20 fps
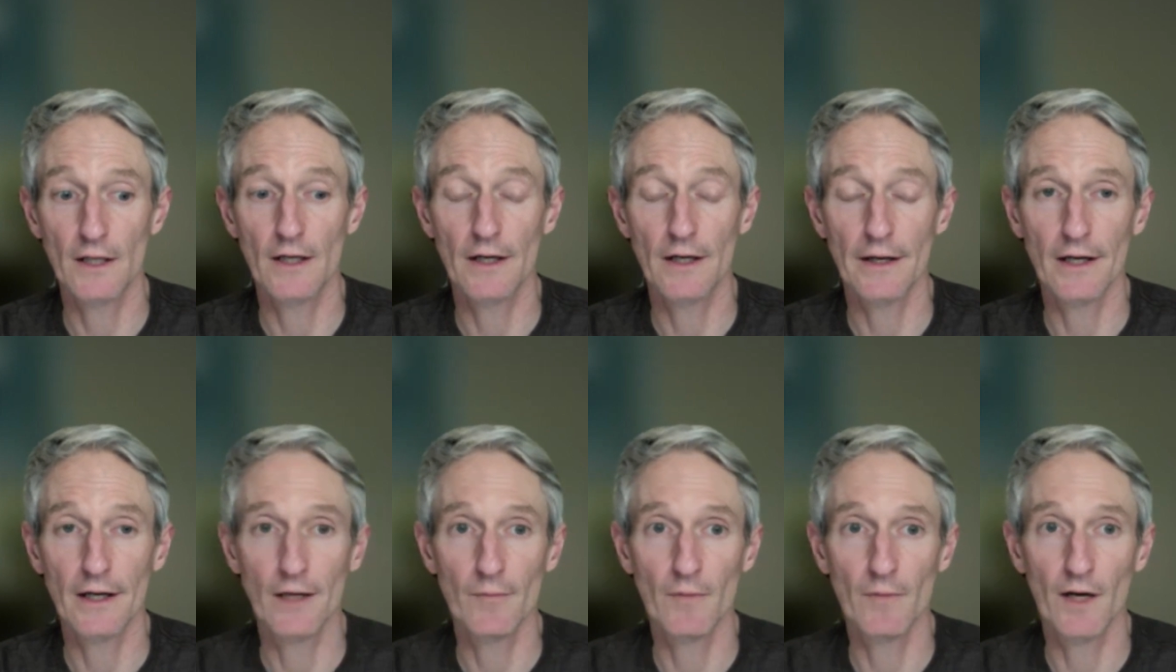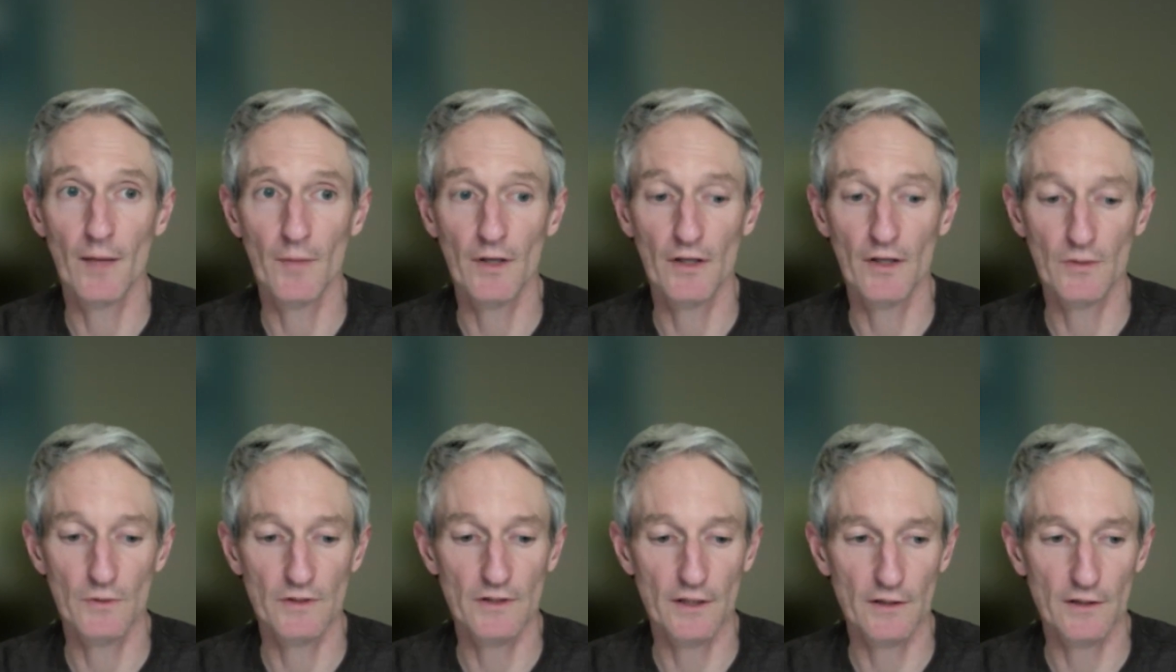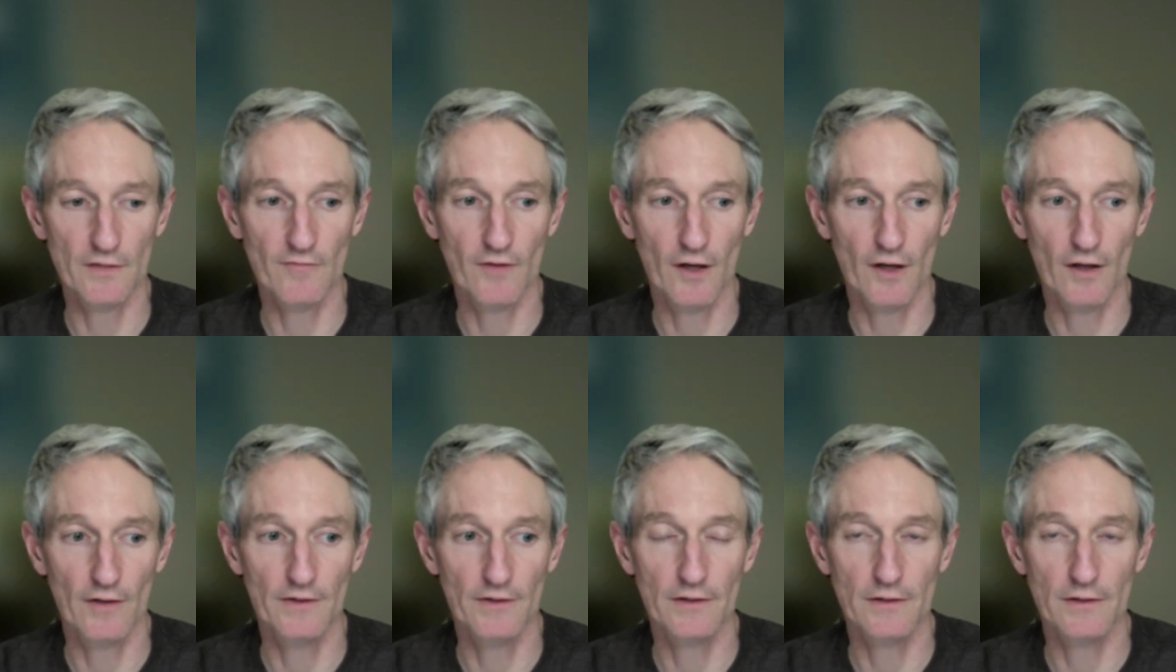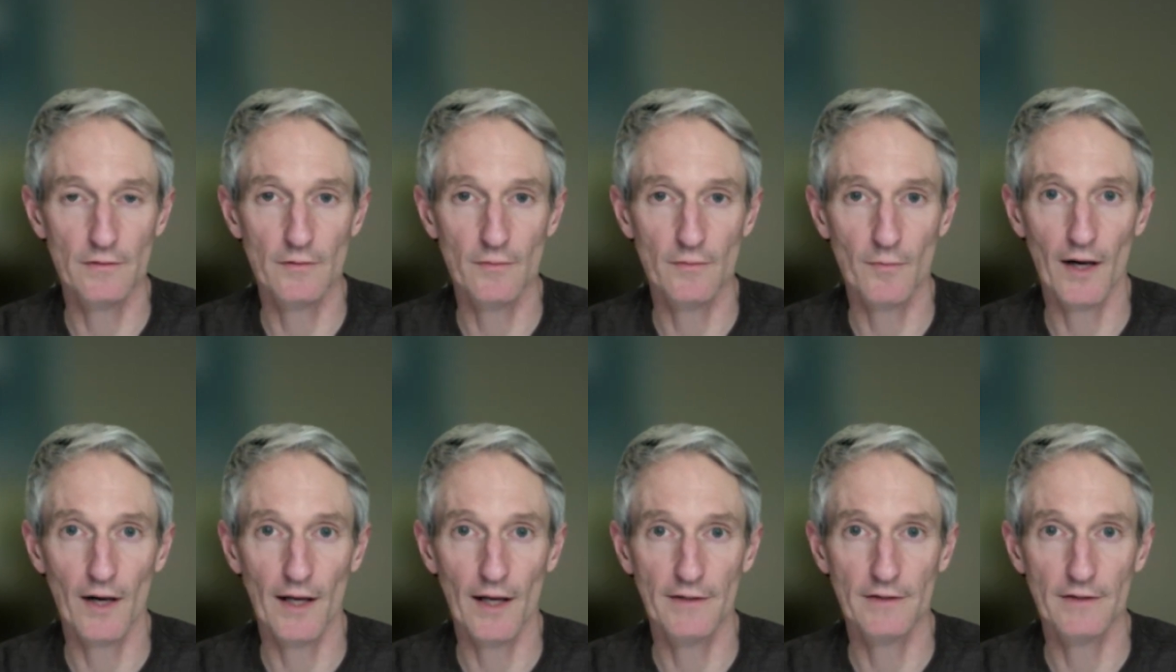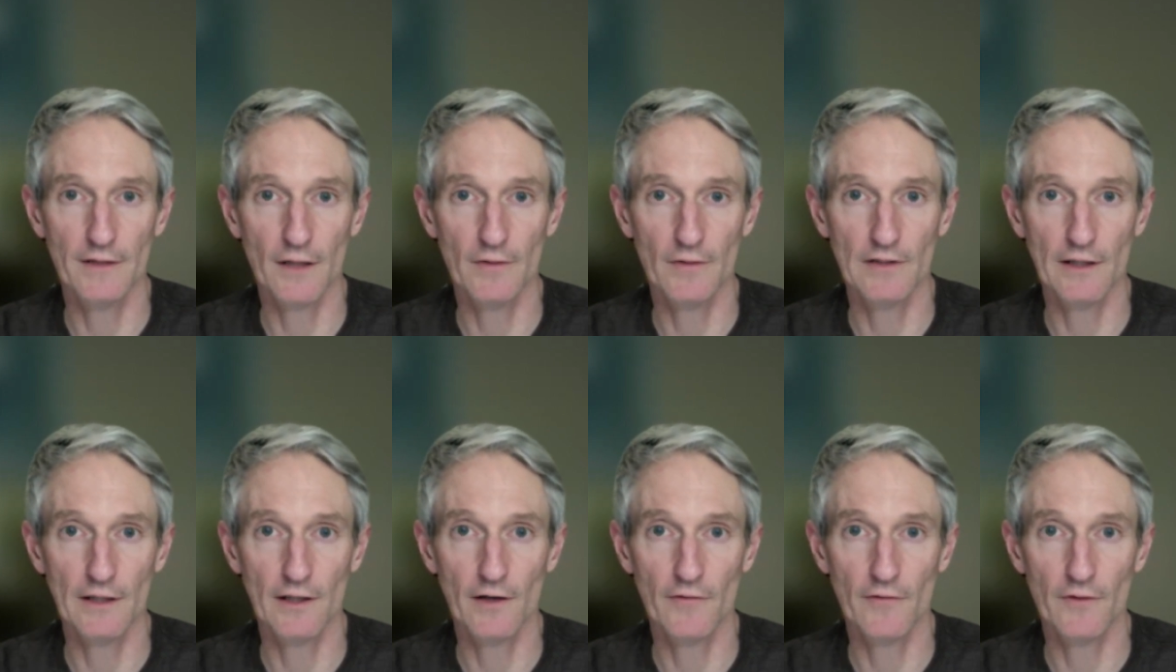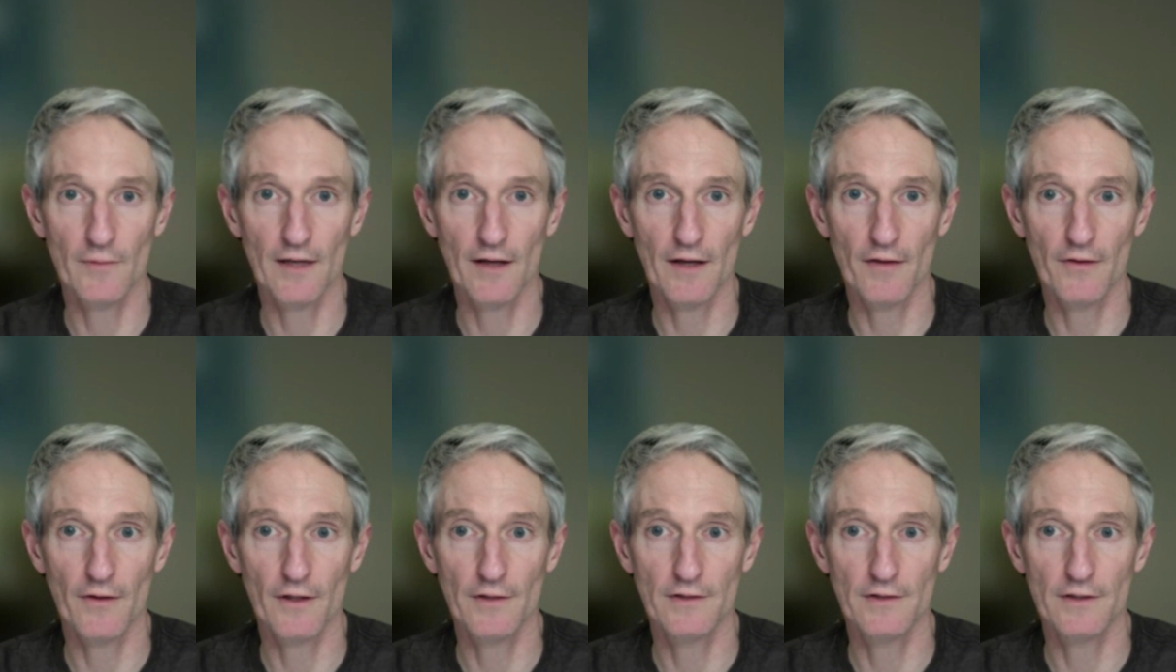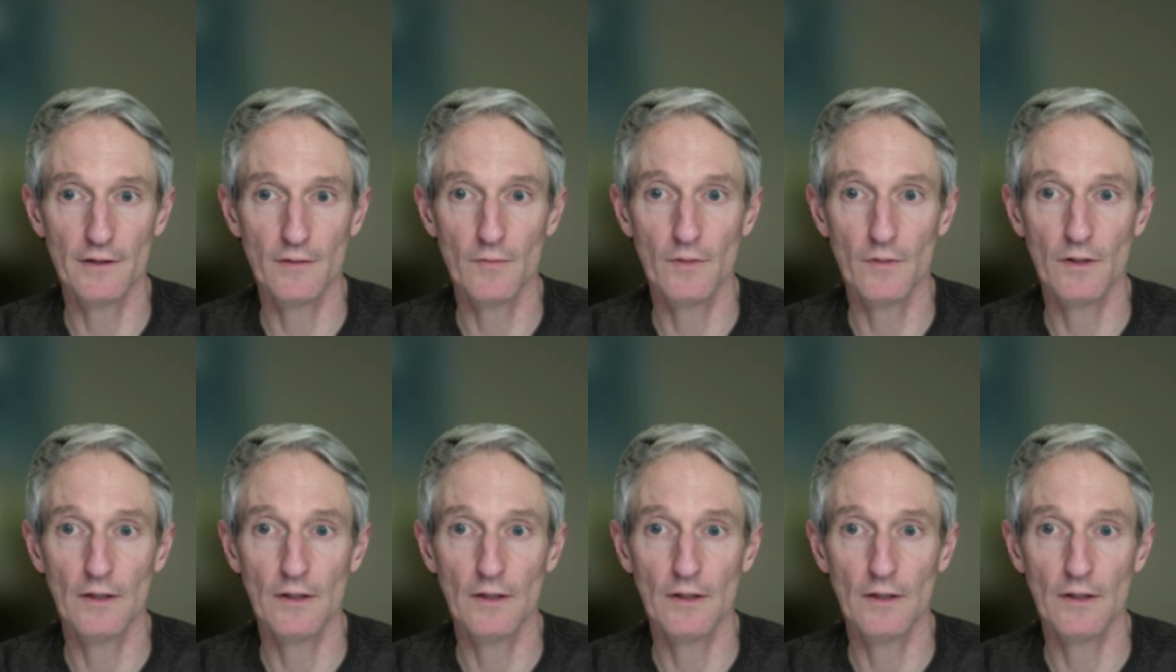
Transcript: And because we're such a vast place, I was looking after about 30 of them.